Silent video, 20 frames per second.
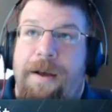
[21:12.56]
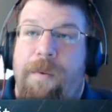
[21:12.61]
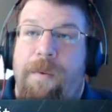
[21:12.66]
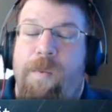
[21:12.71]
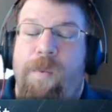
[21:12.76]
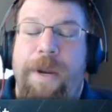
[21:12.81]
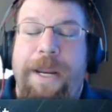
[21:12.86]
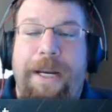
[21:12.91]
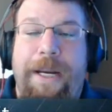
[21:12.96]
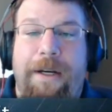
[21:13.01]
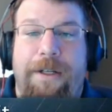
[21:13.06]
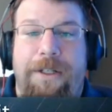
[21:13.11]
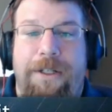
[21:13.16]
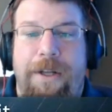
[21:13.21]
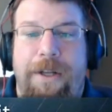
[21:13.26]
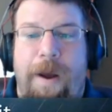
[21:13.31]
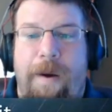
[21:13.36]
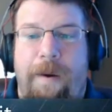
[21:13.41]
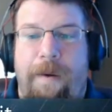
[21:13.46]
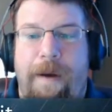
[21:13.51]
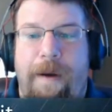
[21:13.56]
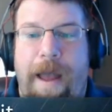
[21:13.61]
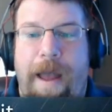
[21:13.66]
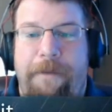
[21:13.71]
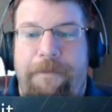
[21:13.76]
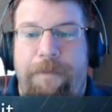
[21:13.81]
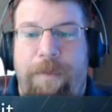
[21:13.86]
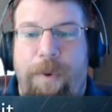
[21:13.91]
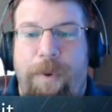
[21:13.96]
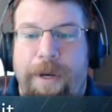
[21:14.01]
week or so,
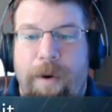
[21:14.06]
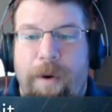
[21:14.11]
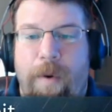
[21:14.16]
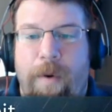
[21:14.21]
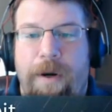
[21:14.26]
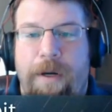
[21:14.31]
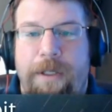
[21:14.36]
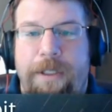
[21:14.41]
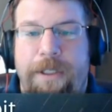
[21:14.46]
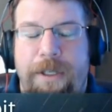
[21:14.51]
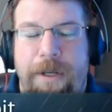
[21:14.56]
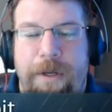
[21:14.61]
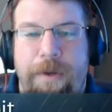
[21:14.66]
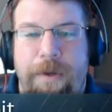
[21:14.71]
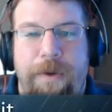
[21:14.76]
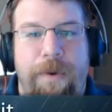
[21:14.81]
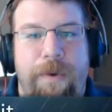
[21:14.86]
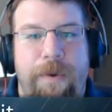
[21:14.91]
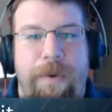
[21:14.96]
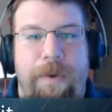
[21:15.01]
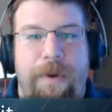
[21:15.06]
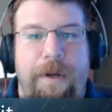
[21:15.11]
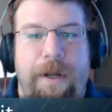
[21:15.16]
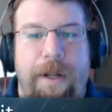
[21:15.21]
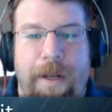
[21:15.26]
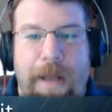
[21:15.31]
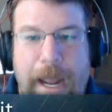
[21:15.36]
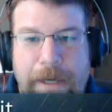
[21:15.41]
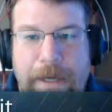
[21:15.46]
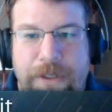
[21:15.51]
I've pre-ordered two
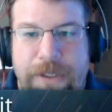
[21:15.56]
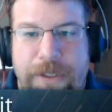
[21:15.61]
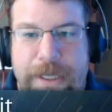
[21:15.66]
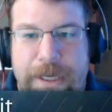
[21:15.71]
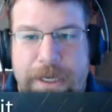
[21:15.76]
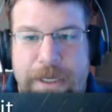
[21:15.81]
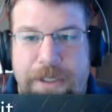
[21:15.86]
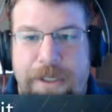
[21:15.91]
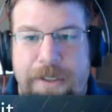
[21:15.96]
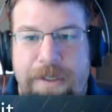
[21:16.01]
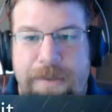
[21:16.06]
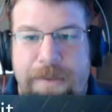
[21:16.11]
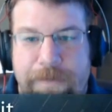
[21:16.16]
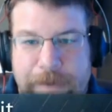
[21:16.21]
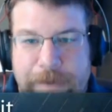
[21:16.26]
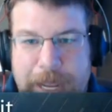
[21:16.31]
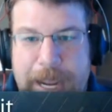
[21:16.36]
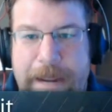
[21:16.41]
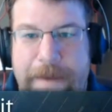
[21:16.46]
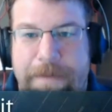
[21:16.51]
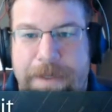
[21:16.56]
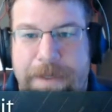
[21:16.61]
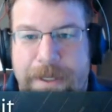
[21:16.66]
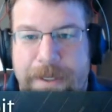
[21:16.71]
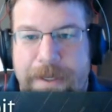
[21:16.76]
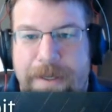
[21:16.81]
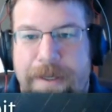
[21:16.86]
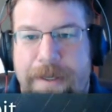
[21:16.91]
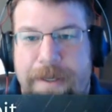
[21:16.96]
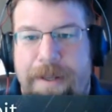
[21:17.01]
collector's editions of
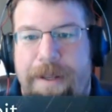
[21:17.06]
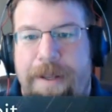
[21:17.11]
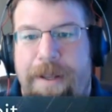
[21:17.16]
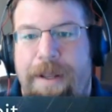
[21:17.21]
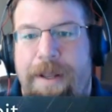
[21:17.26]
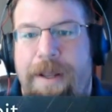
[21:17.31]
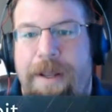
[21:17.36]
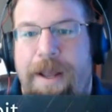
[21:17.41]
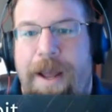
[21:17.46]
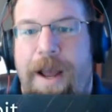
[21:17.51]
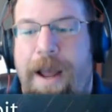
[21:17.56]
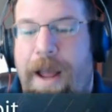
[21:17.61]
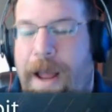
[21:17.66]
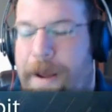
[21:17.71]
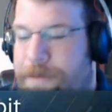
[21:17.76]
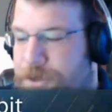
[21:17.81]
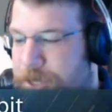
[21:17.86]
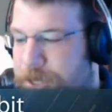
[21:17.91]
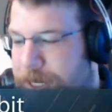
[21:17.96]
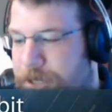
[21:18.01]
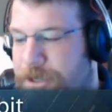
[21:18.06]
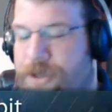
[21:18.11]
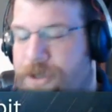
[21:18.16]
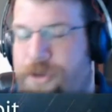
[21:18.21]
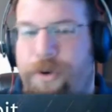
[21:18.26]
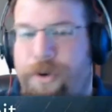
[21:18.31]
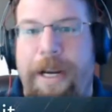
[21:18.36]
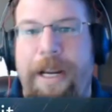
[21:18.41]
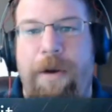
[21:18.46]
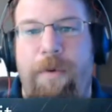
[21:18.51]
games. Uh, I'm sitting here
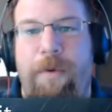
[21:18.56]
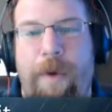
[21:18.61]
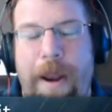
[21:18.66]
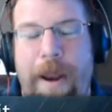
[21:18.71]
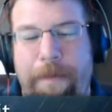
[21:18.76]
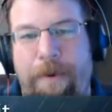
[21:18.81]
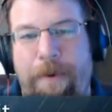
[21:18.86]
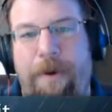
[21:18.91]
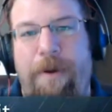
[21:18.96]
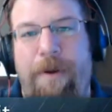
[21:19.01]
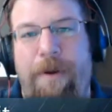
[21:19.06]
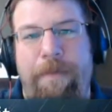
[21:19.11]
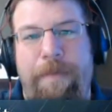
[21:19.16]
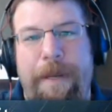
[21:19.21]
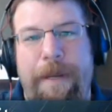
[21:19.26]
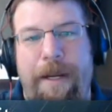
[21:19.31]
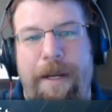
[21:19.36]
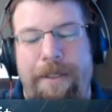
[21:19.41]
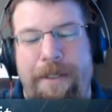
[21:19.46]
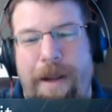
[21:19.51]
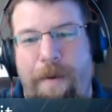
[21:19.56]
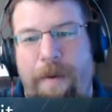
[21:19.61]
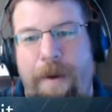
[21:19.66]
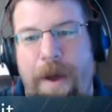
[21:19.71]
drinking Red Bull because I